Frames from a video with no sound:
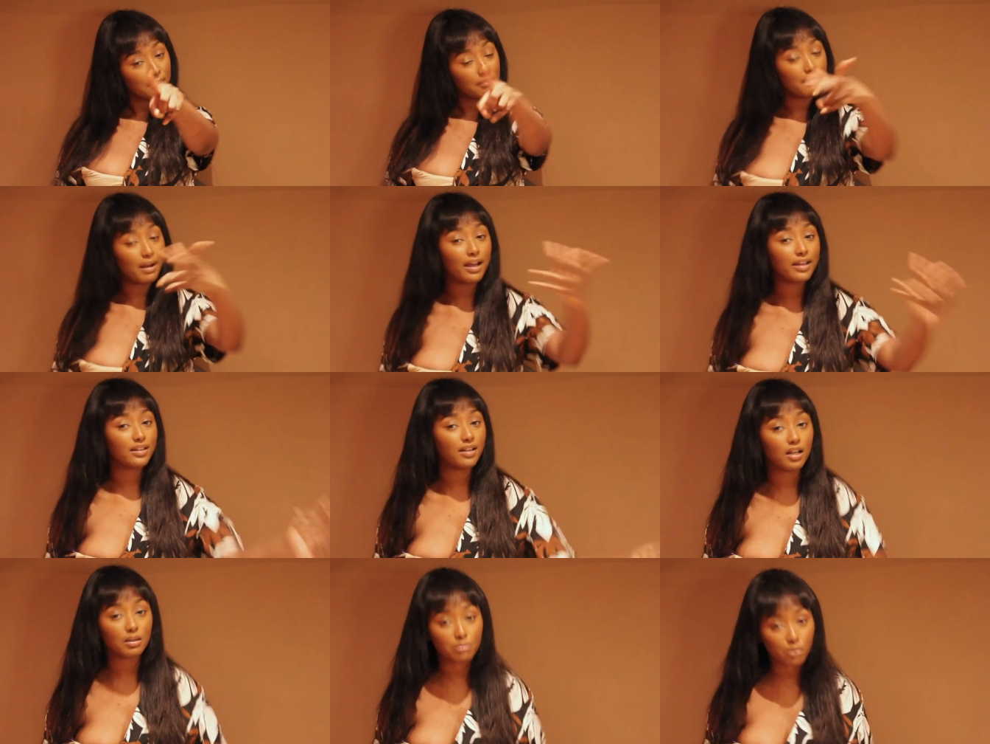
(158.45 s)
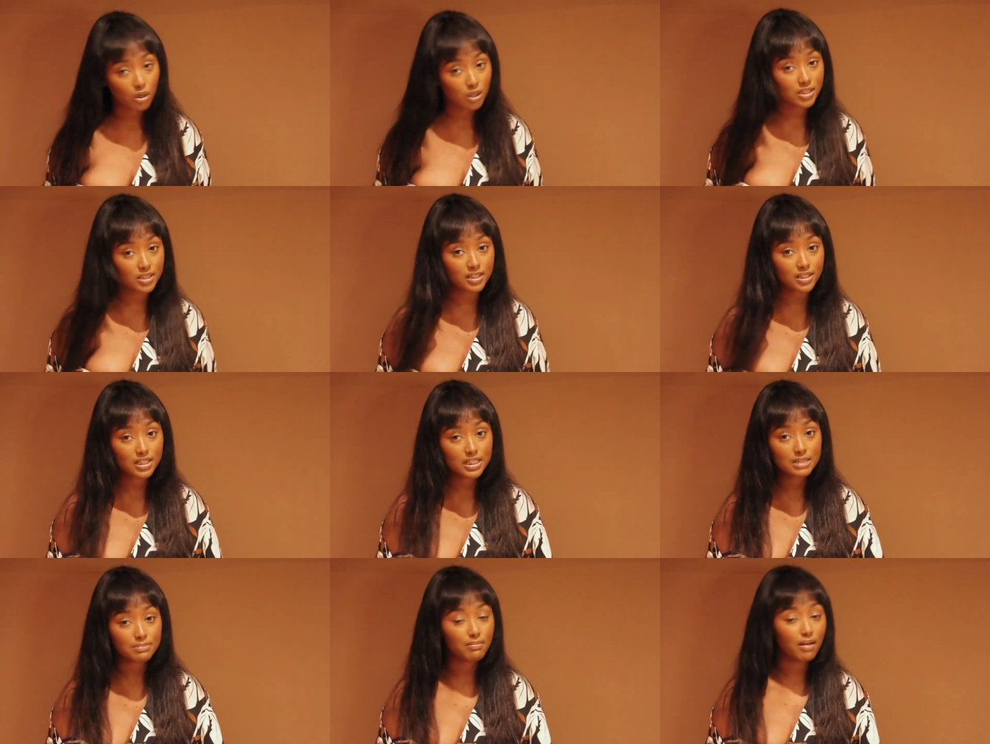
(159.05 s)
My young
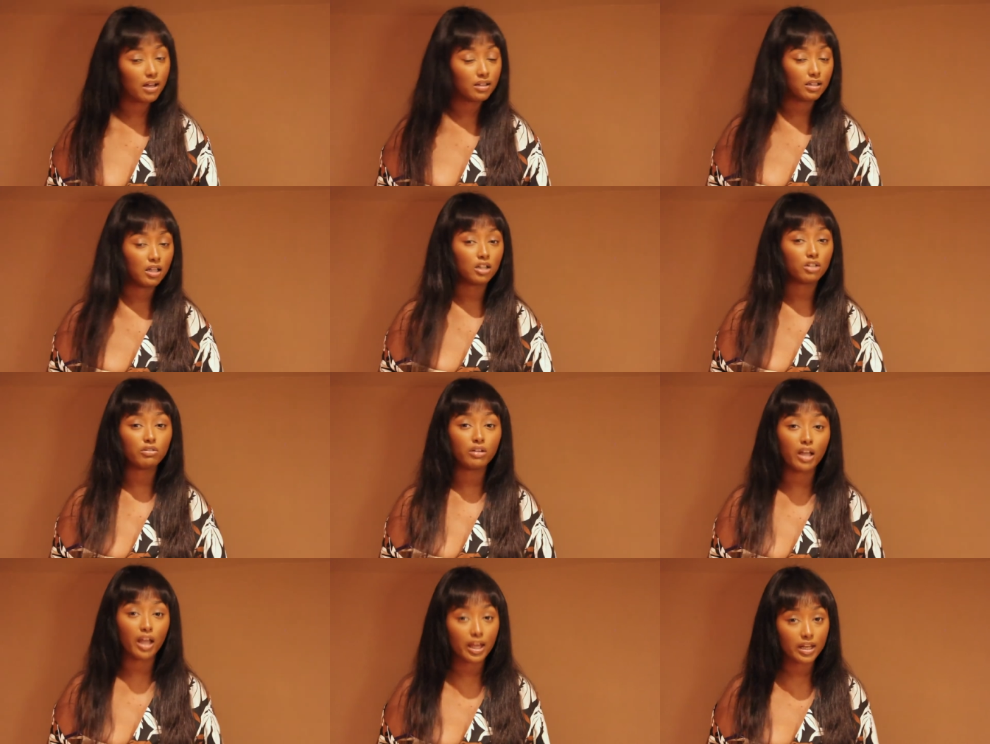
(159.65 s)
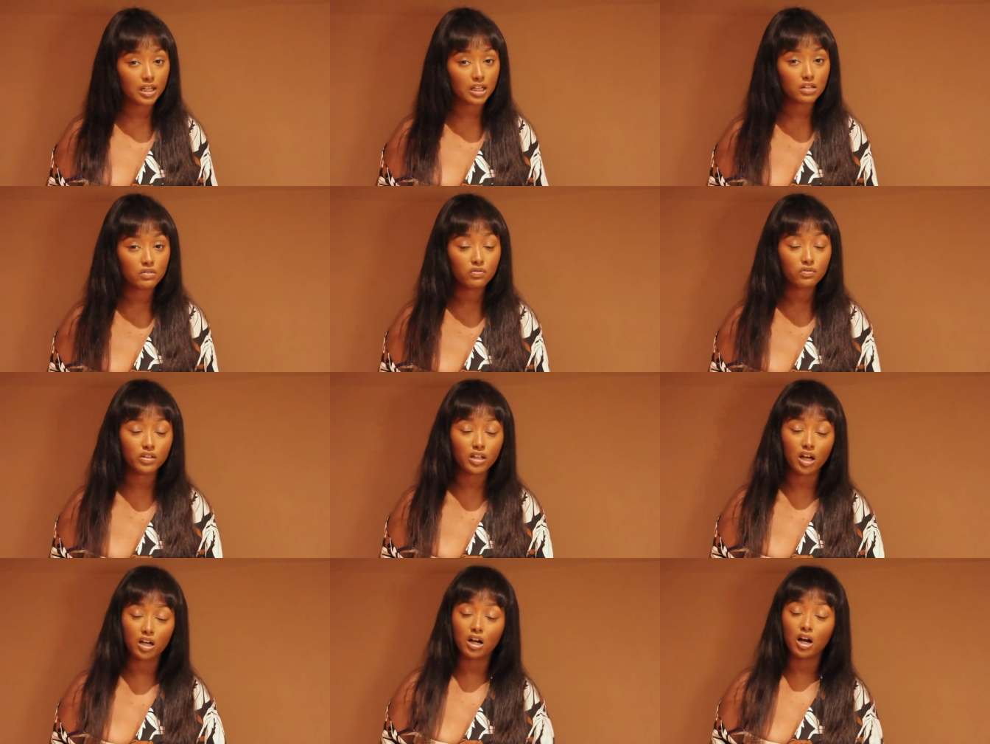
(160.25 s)
bosses, my young
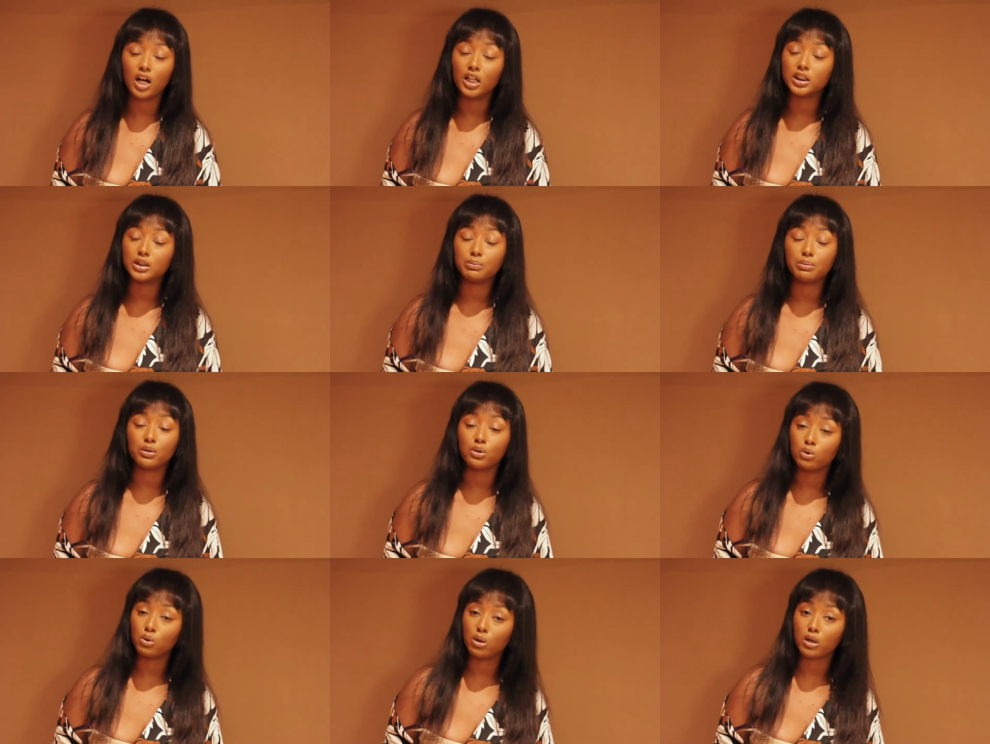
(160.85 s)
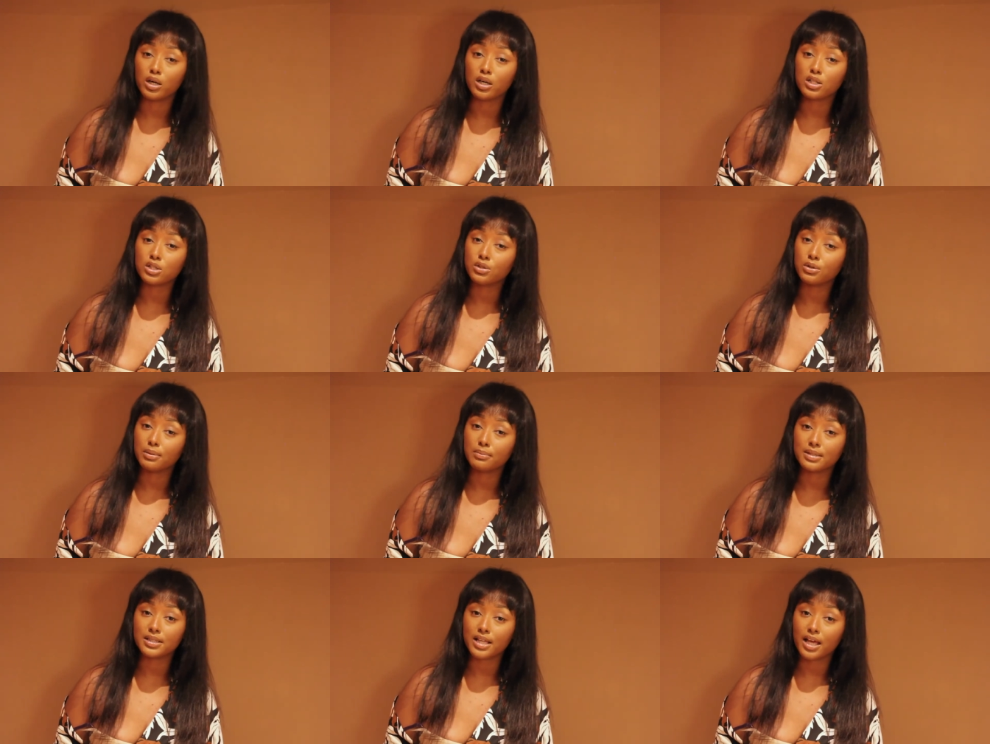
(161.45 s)
creatives, young entrepreneurs,
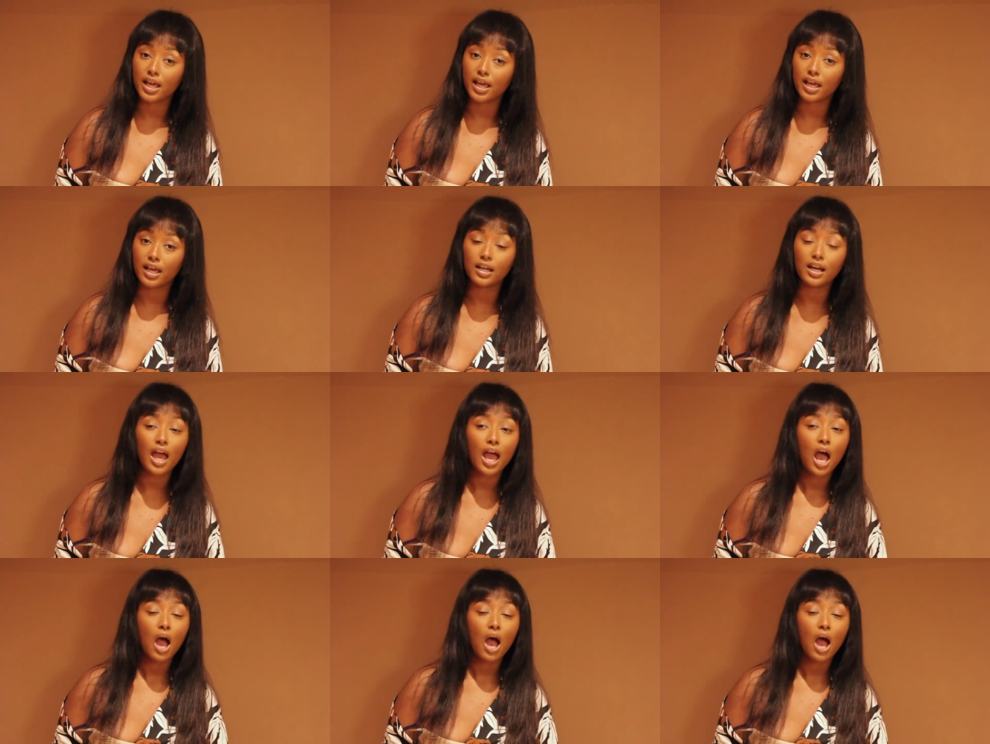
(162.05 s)
you know what I'm saying?